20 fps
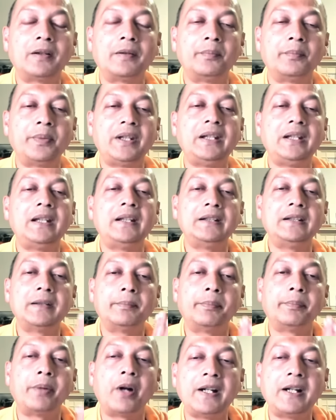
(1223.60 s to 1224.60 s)
being, the
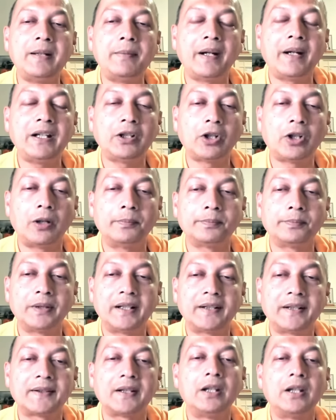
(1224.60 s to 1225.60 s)
body-mind
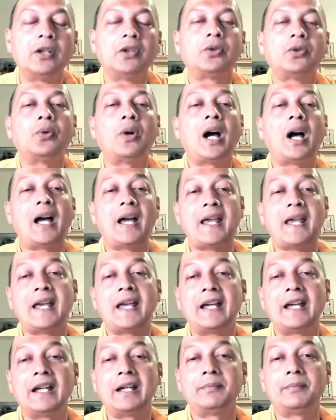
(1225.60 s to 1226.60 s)
complex, to I
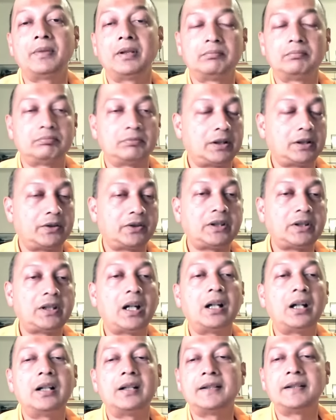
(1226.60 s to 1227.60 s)
am
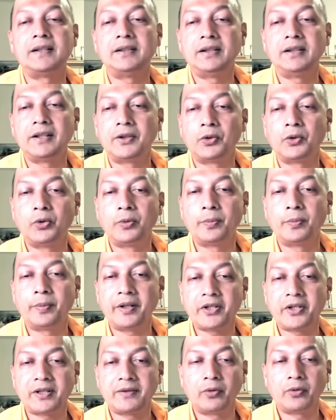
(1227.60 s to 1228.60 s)
Chidananda Rupa
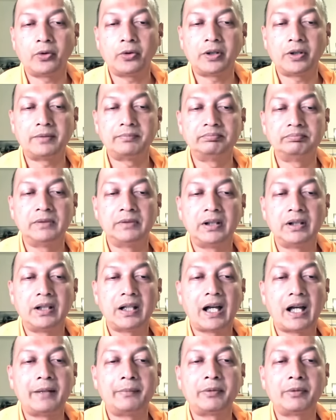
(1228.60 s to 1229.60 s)
Shivoham.
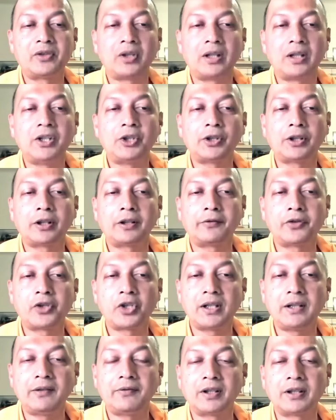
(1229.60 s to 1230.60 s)
I am of the nature of
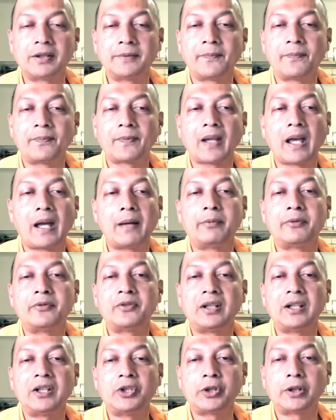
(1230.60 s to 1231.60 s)
Shiva. I am of
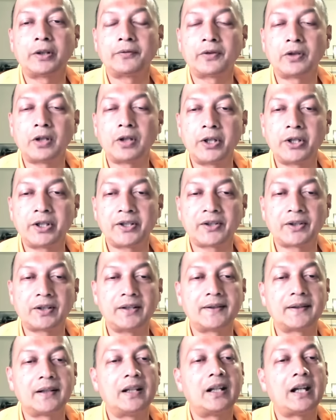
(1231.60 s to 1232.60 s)
the nature of
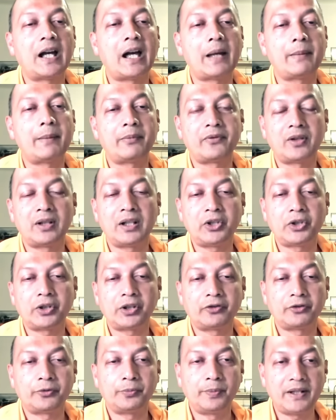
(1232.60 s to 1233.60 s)
consciousness. I am of the
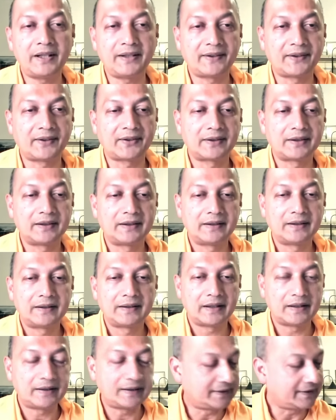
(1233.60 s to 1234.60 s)
nature of bliss.
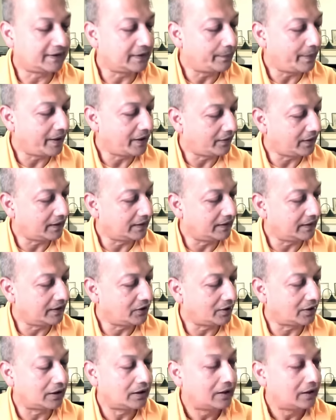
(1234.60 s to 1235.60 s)
And this is my real
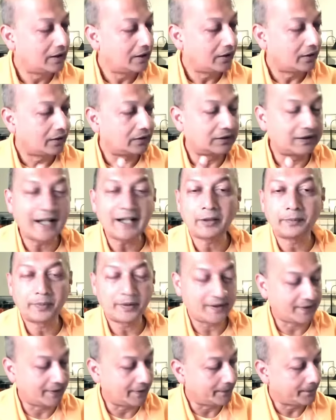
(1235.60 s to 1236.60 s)
nature. That
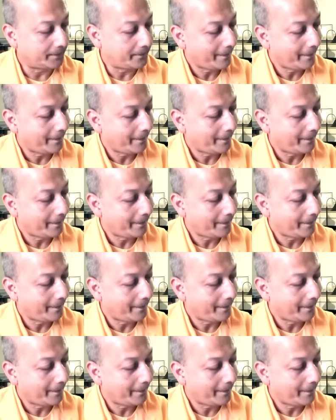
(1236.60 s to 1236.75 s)
person.